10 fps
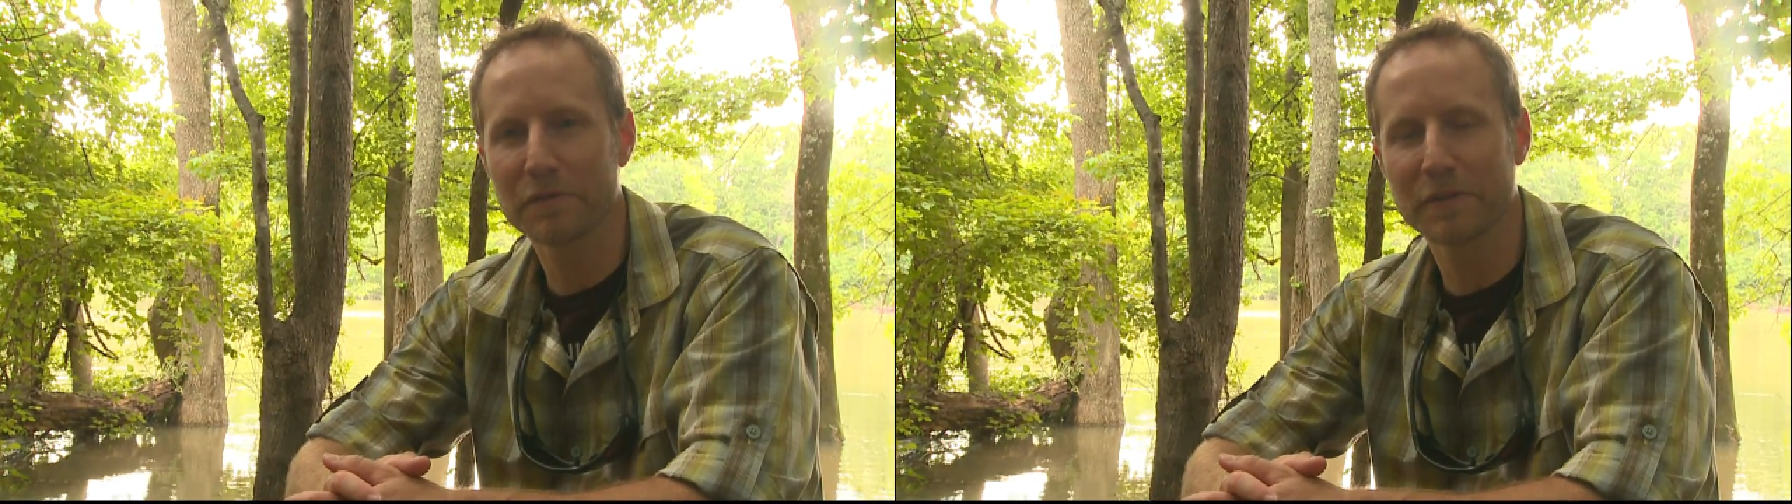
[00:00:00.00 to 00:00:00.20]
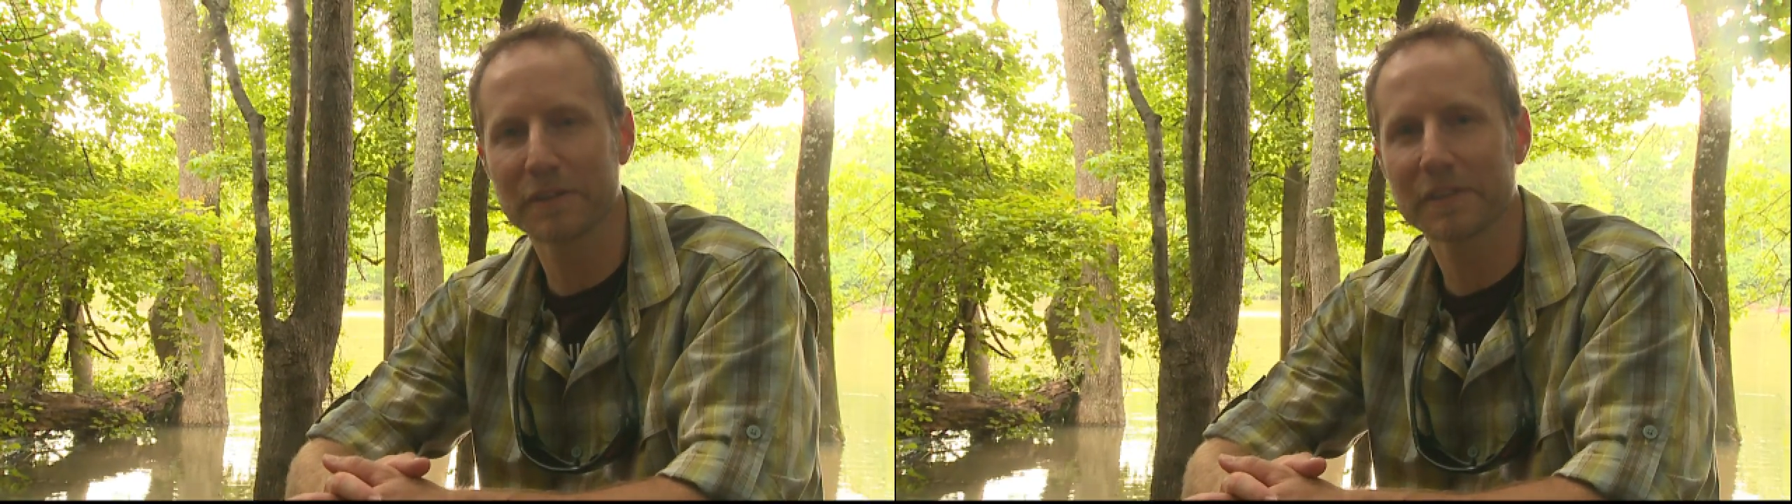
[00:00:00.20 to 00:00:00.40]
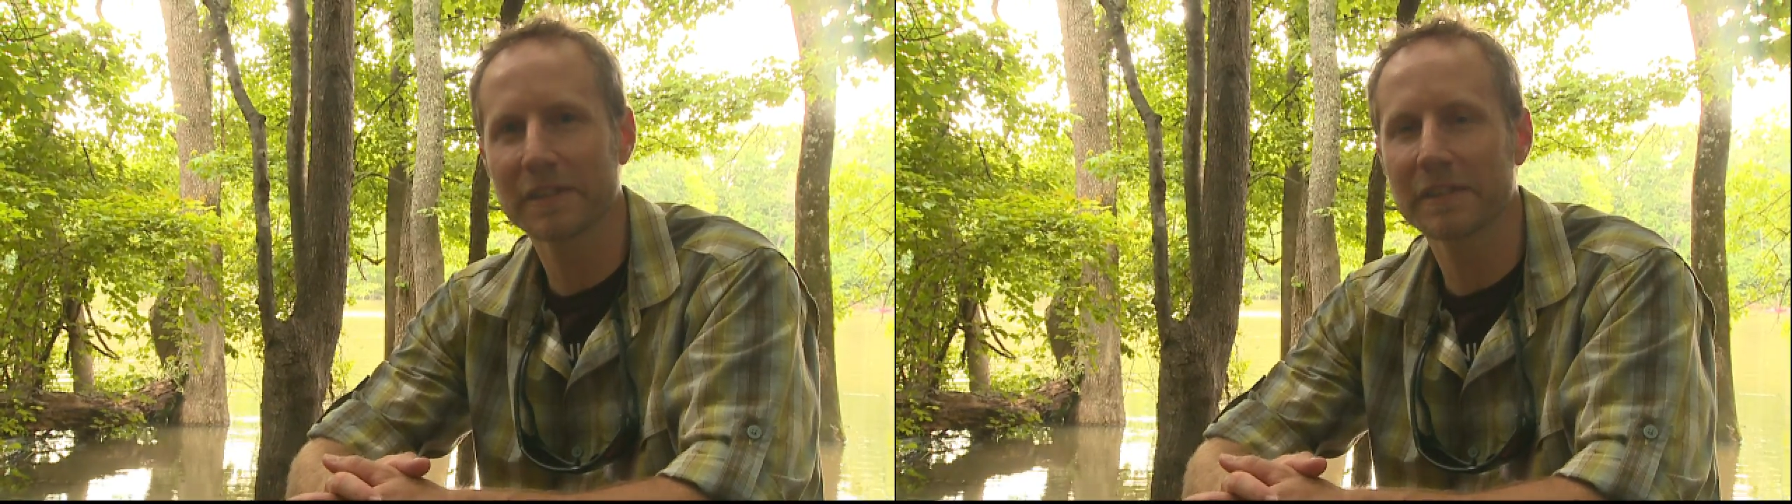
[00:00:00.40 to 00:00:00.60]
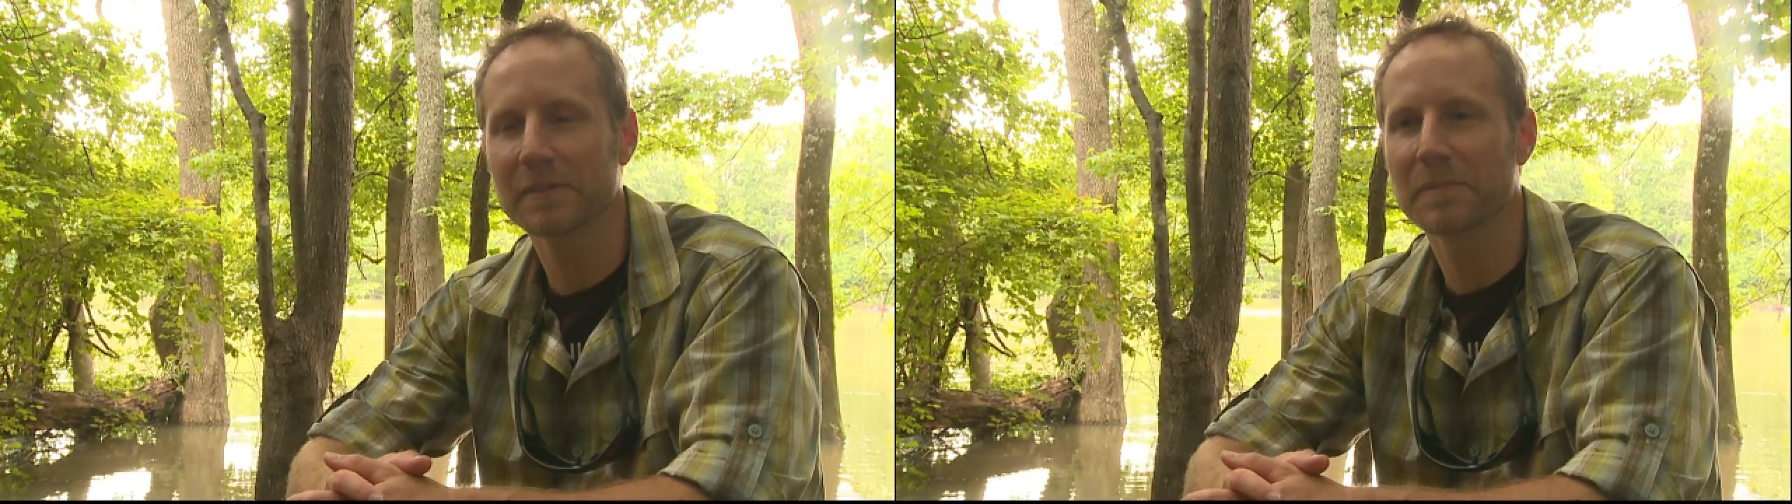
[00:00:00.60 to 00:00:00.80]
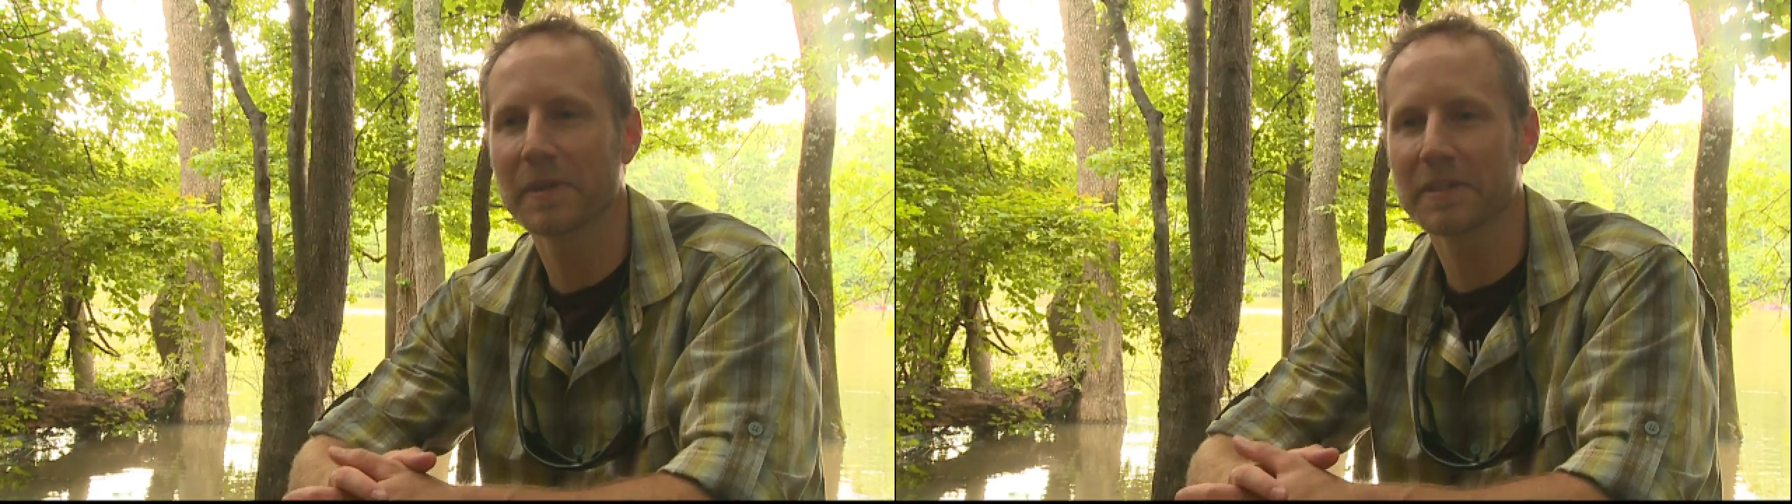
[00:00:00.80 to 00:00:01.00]
friendly,
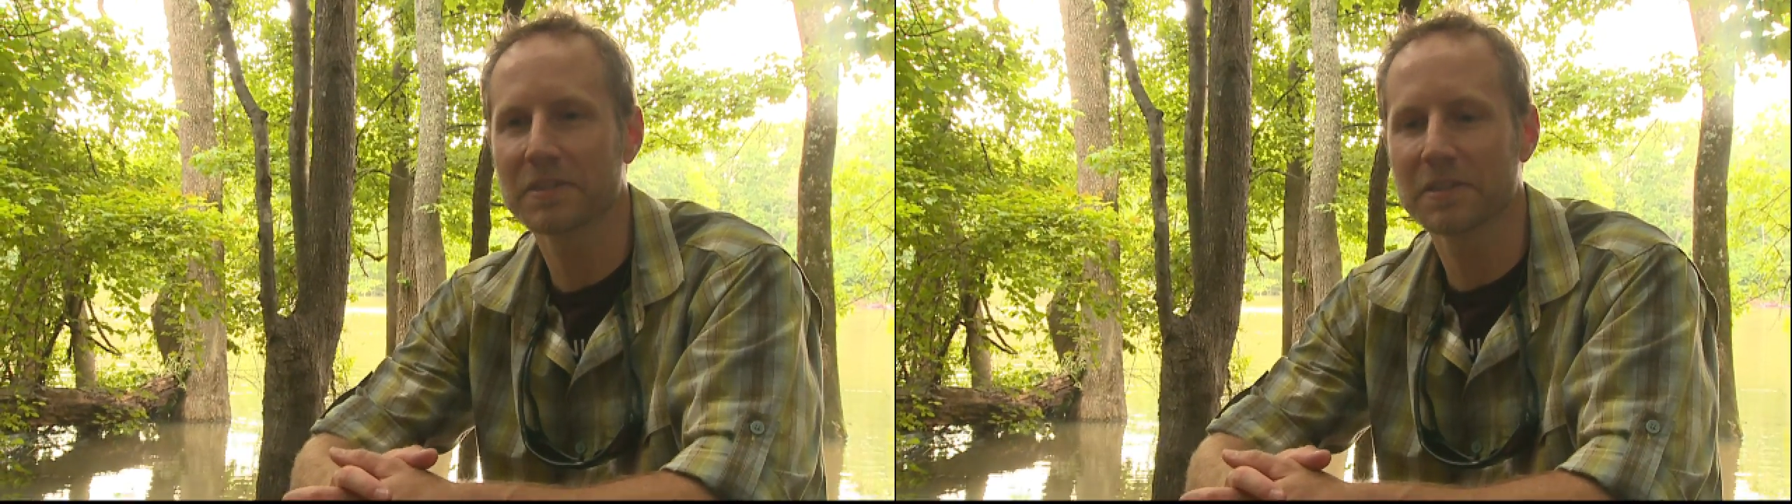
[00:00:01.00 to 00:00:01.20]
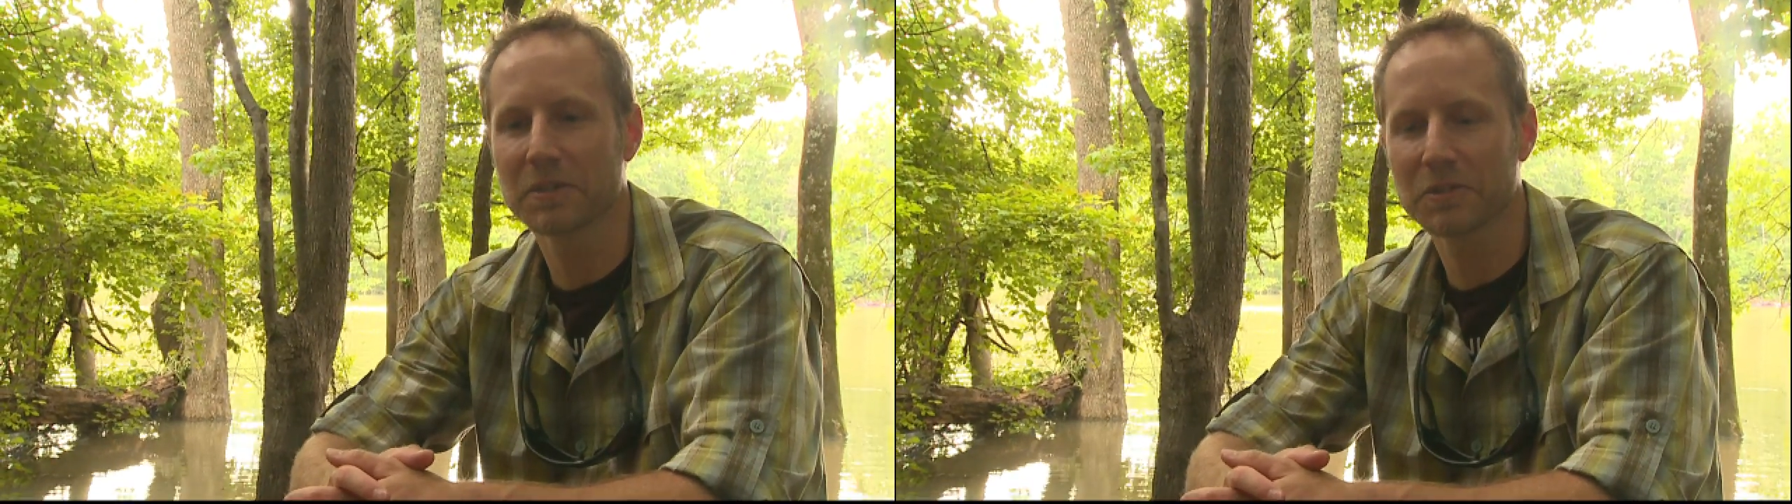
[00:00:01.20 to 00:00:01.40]
but still